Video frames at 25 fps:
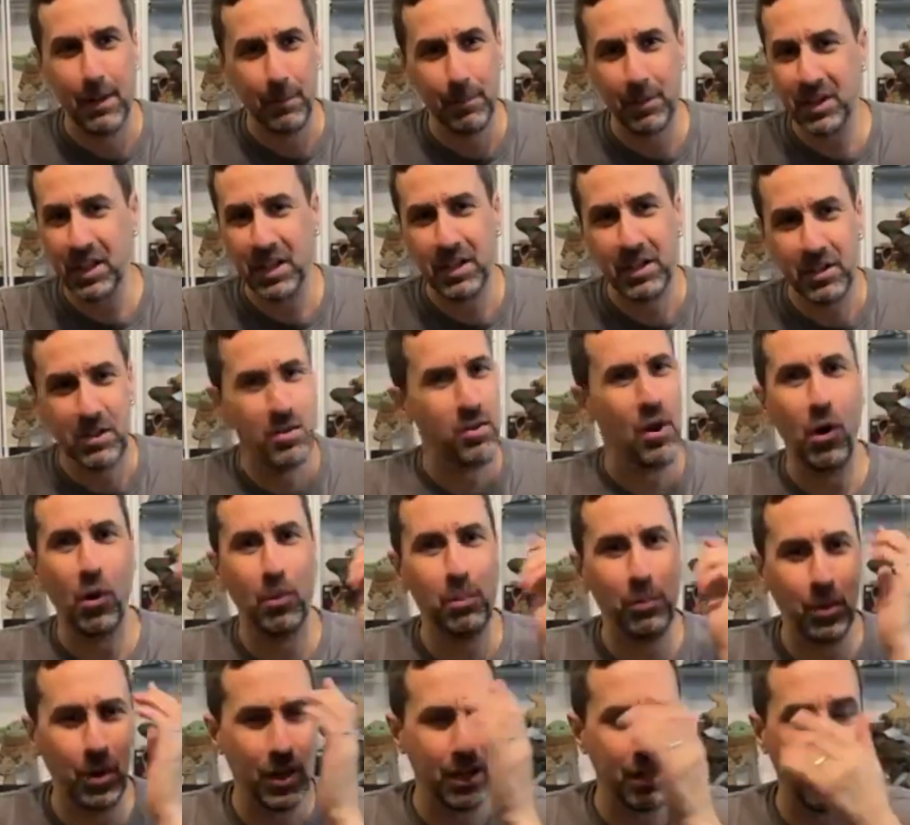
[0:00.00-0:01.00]
But the A New
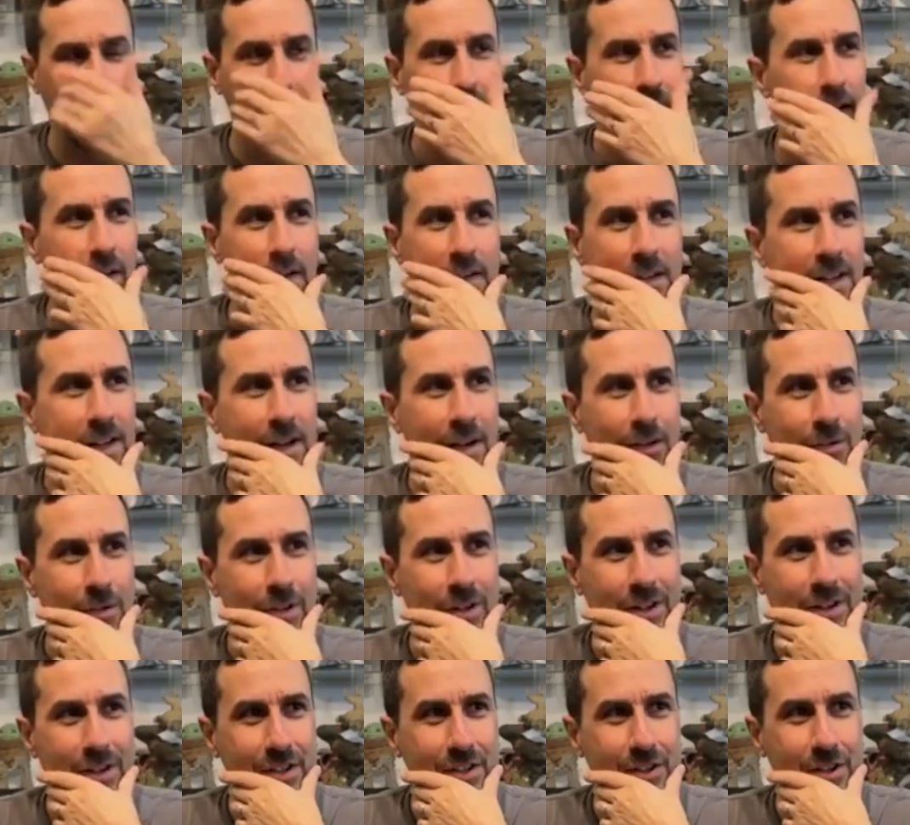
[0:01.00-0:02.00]
Hope one,
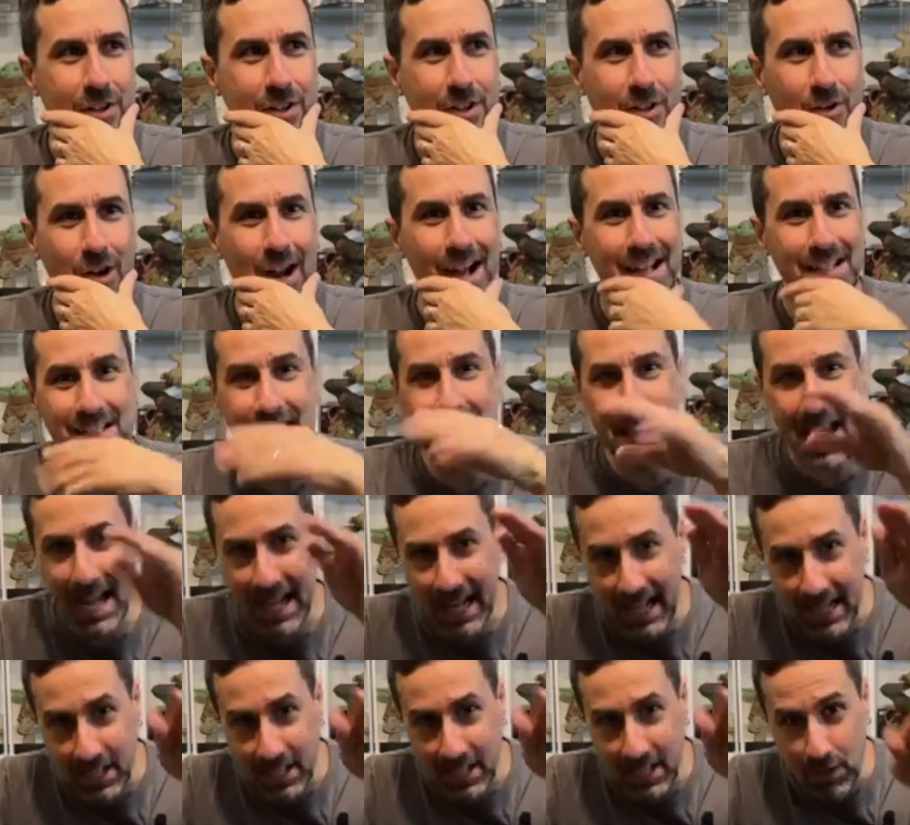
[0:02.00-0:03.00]
congrats to
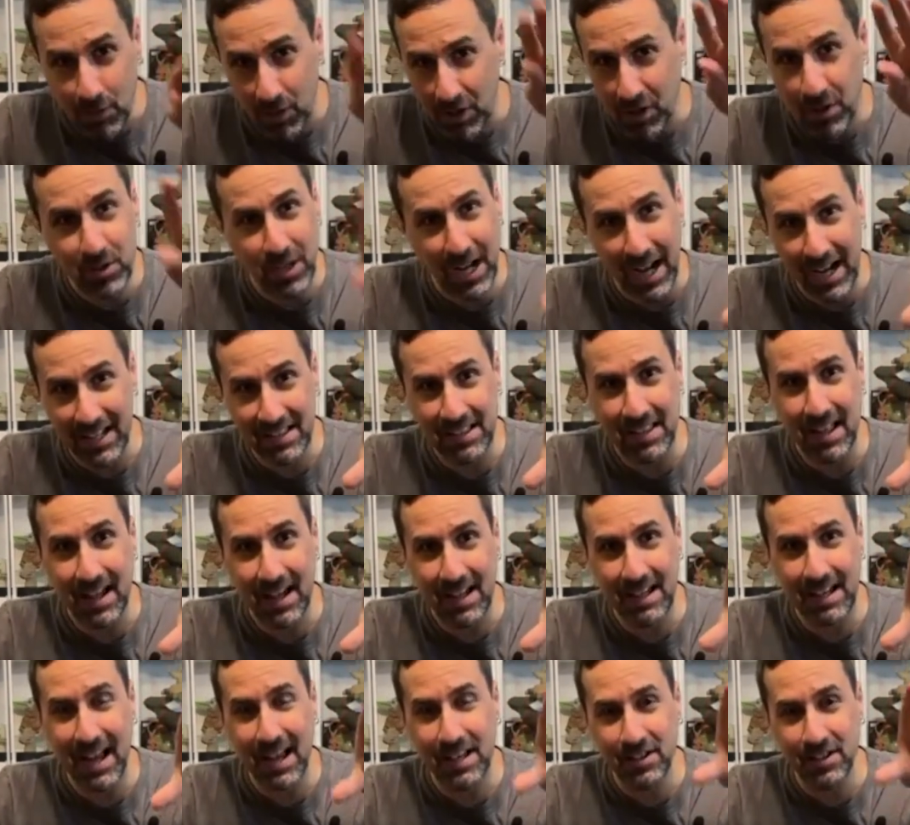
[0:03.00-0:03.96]
anyone who got that.